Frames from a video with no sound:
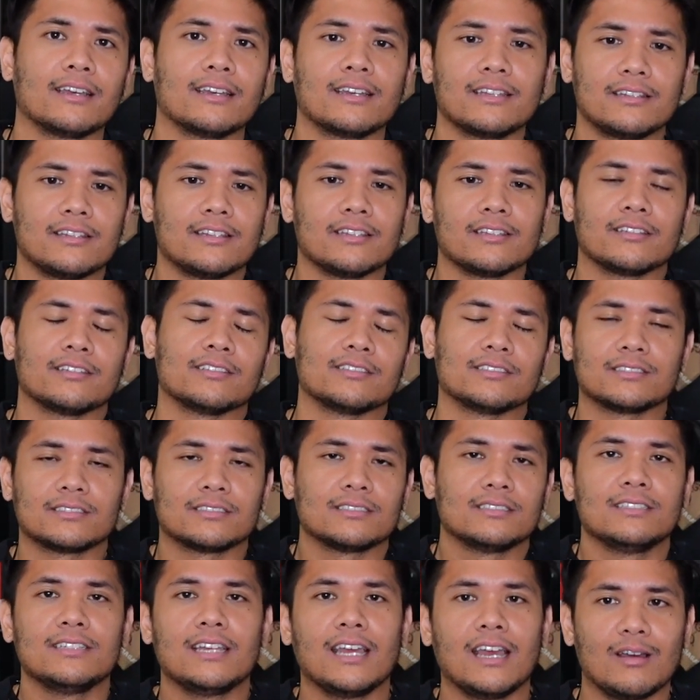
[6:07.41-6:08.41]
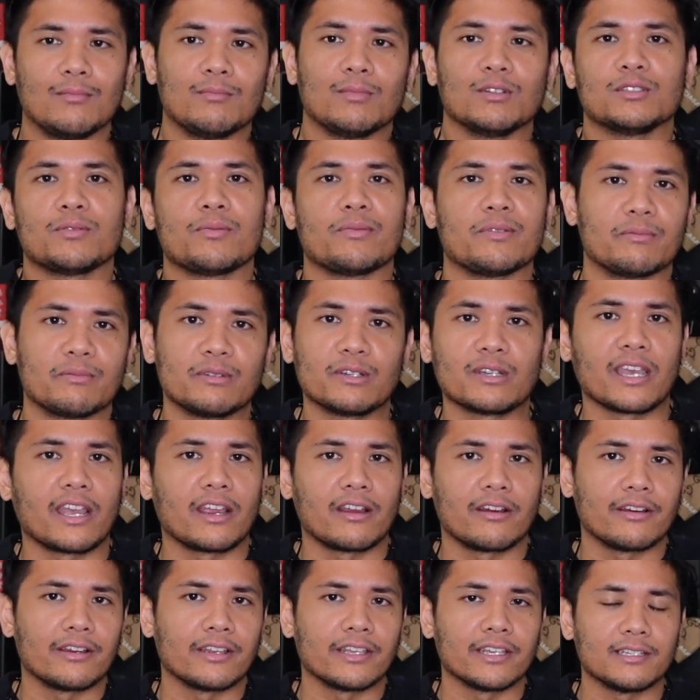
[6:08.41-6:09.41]
I think is how most people
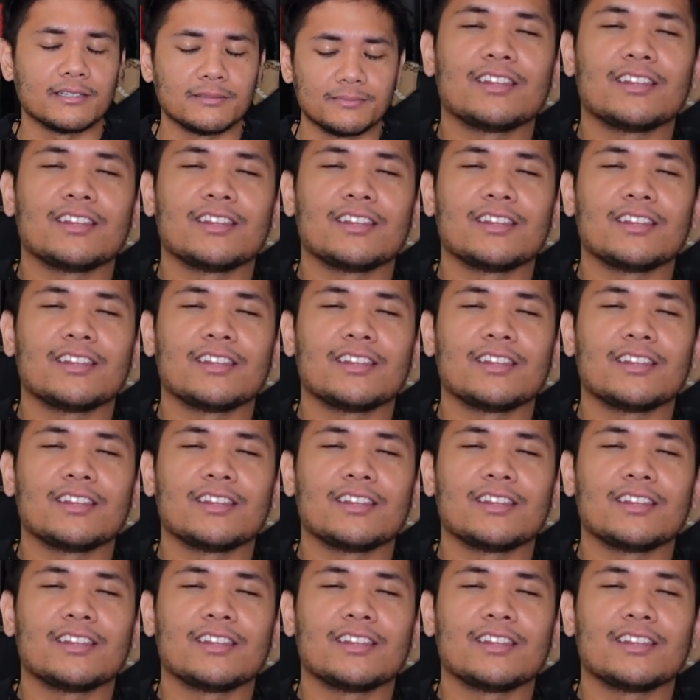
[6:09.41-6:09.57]
carry it.